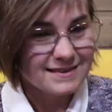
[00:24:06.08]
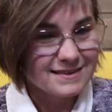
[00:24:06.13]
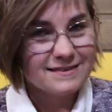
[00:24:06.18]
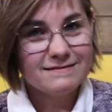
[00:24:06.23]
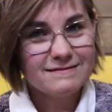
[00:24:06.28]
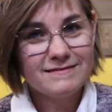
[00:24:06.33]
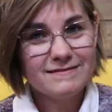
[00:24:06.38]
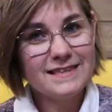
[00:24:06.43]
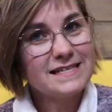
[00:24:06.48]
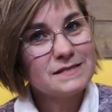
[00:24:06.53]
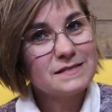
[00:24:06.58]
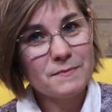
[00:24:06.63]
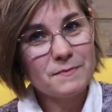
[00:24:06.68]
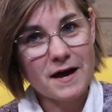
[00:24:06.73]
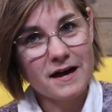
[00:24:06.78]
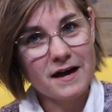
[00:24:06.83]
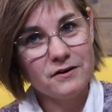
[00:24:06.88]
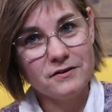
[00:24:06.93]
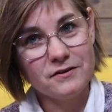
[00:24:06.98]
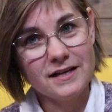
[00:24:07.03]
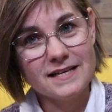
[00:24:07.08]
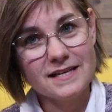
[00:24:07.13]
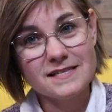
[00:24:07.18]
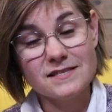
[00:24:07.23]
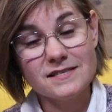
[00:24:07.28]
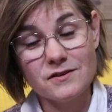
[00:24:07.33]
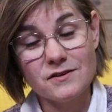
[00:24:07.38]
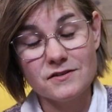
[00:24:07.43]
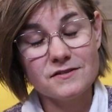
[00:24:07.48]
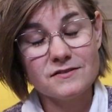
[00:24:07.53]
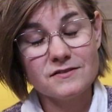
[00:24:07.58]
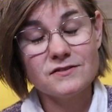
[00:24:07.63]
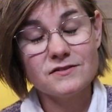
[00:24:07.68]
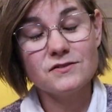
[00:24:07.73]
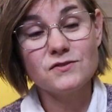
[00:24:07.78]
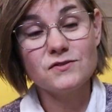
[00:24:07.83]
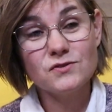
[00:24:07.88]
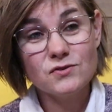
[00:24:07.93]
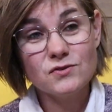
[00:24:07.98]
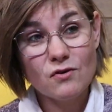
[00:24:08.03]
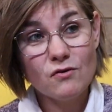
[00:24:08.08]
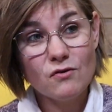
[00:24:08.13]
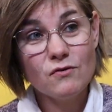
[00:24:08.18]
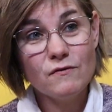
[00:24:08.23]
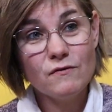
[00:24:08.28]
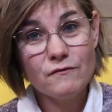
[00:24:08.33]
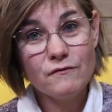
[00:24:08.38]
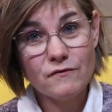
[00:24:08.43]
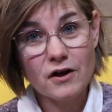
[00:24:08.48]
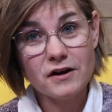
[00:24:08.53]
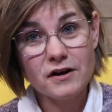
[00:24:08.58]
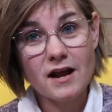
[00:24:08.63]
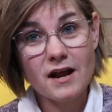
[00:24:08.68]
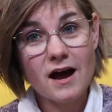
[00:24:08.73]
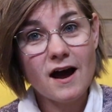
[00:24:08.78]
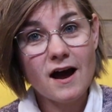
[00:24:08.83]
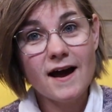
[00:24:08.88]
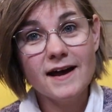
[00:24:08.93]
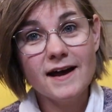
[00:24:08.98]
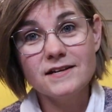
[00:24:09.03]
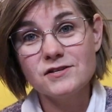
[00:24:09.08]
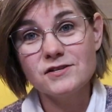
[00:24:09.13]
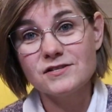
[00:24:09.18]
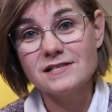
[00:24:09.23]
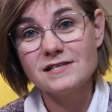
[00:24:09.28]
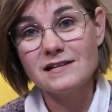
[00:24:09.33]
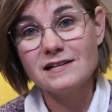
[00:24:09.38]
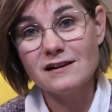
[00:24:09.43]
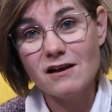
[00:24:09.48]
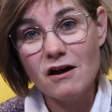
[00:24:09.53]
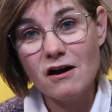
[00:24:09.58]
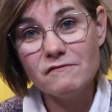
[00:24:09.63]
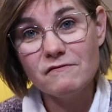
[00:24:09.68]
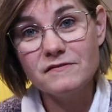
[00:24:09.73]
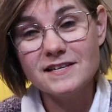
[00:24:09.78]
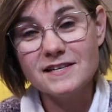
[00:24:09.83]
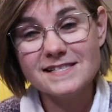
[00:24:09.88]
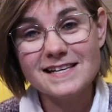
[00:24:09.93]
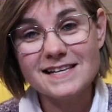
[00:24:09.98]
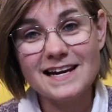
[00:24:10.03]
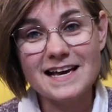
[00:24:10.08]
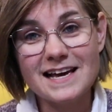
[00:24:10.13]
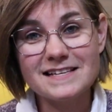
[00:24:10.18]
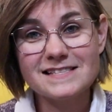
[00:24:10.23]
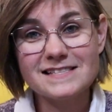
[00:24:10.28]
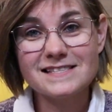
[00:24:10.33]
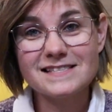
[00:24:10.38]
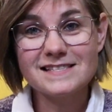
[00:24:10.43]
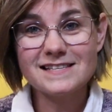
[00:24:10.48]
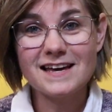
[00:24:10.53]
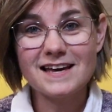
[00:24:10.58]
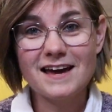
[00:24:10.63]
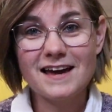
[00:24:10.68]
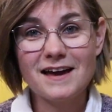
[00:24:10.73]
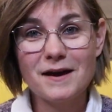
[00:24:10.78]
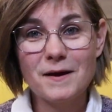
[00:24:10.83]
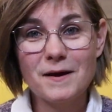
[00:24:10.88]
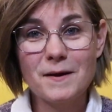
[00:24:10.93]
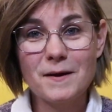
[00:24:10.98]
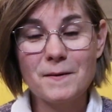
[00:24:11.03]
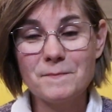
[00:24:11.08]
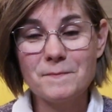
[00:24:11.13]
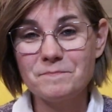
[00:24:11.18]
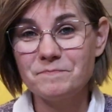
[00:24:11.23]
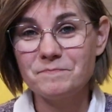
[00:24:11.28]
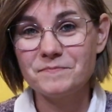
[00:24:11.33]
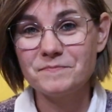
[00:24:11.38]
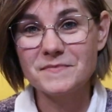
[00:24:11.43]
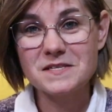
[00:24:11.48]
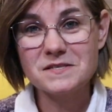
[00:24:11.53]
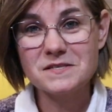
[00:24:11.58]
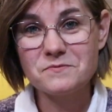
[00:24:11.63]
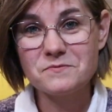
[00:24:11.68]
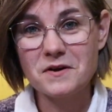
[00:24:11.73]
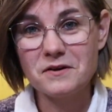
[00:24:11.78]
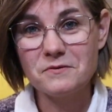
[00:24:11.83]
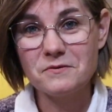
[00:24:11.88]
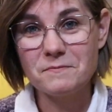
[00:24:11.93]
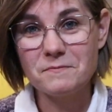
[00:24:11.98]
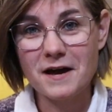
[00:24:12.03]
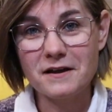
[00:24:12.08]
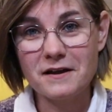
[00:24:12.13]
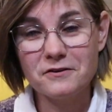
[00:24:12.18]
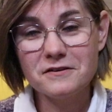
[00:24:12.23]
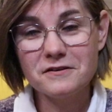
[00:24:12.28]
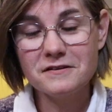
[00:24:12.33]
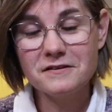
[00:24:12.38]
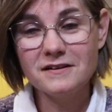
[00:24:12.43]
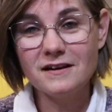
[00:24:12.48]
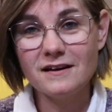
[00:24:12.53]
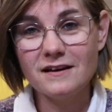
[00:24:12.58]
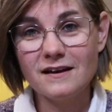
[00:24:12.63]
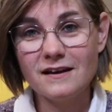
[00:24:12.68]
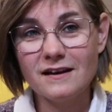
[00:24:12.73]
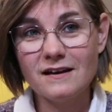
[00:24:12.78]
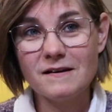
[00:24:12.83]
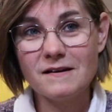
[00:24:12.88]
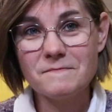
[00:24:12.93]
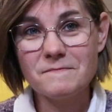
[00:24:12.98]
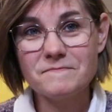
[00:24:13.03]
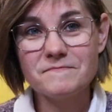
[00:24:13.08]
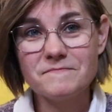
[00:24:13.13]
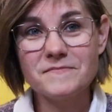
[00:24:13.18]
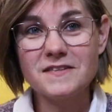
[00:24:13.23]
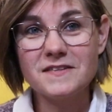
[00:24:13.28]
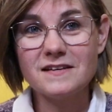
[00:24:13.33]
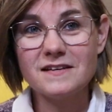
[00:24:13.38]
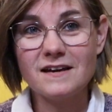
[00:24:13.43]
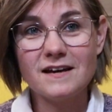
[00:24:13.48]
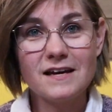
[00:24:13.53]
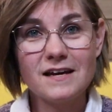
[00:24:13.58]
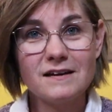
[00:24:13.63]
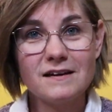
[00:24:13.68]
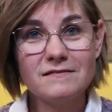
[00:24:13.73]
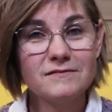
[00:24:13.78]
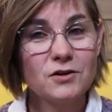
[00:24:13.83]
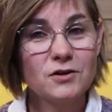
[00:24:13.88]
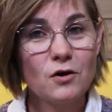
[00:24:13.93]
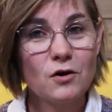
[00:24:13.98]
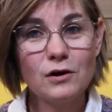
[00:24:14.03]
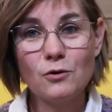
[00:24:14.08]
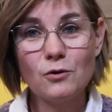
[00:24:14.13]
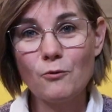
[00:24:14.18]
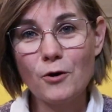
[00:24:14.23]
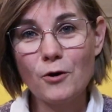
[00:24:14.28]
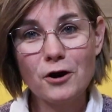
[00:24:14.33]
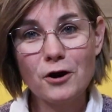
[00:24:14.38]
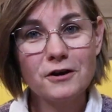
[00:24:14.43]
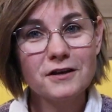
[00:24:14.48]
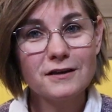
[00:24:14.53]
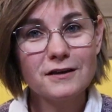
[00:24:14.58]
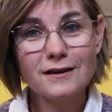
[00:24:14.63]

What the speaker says: This pattern is just so fun. I just love the Celeste sweater pattern. The color work